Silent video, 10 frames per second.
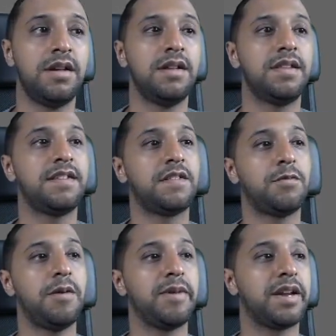This is
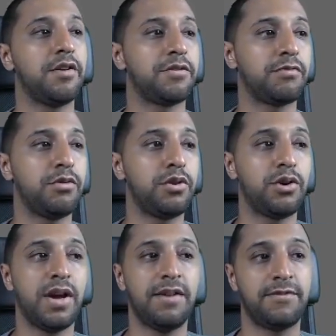where we go through, you
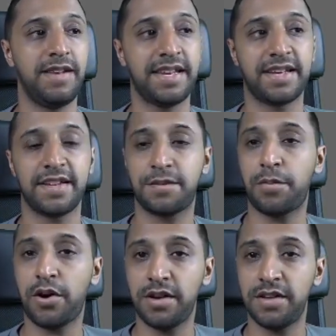have link
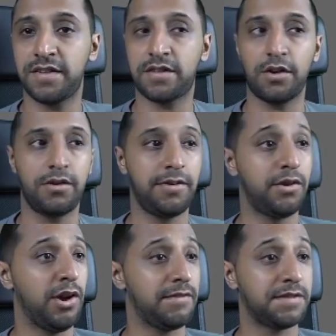expires, so if you
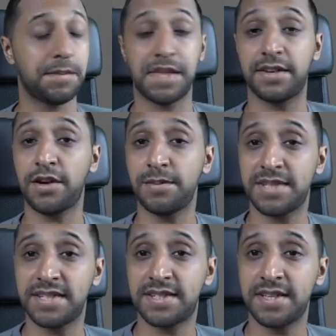have something time
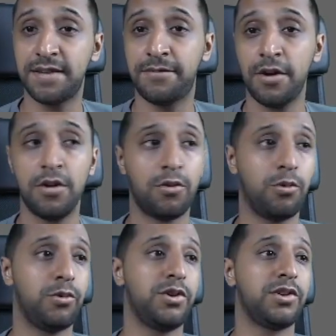sensitive or
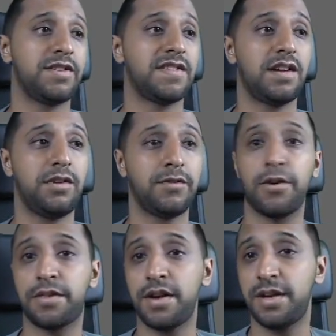you can say you've got
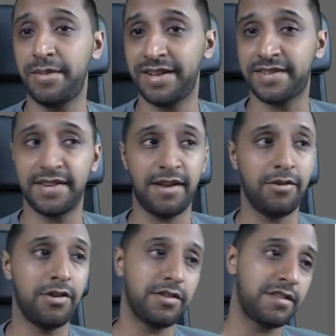30 minutes to
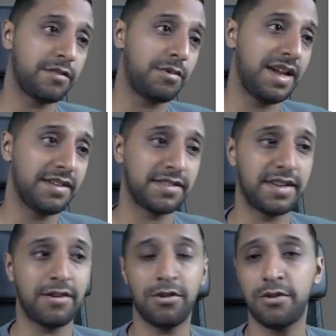download this, three hours to
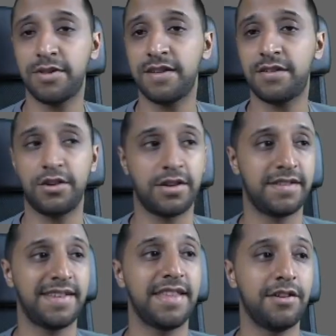download this. You can
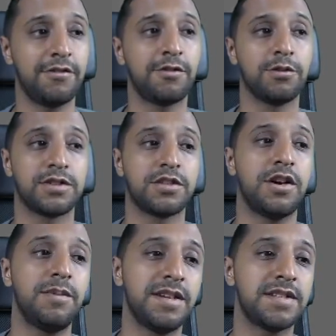set those sorts of
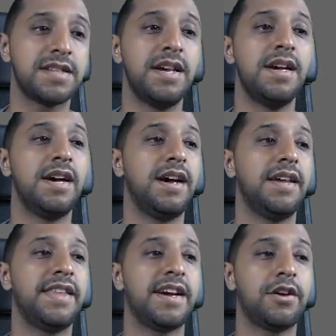timings and
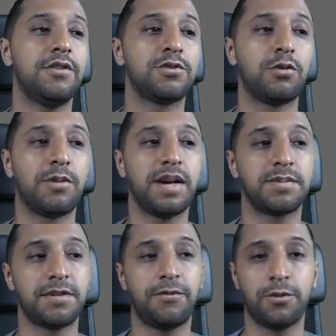that goes all the way up to
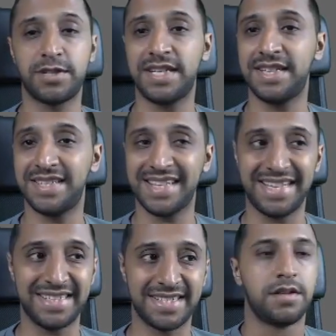14
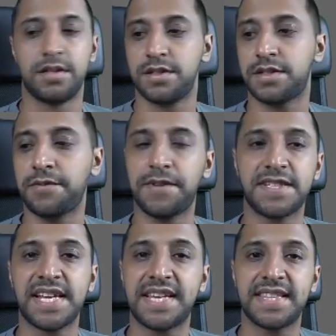days. So for the
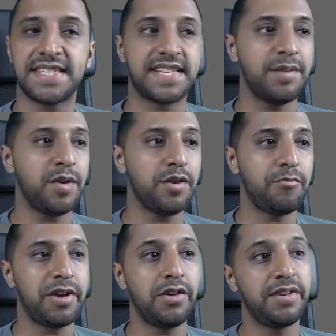sake of this demo,
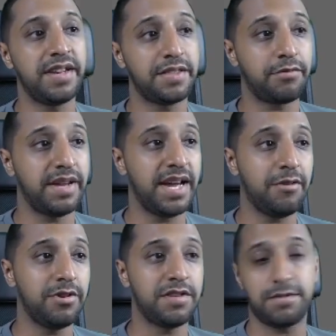we only need three
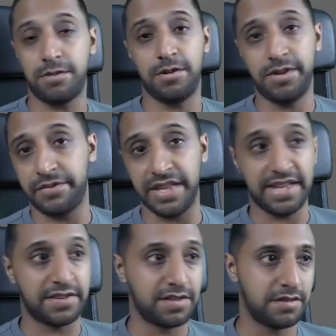hours. Well, even
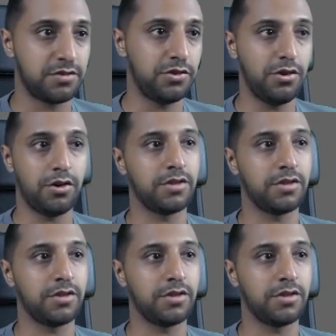that's too long.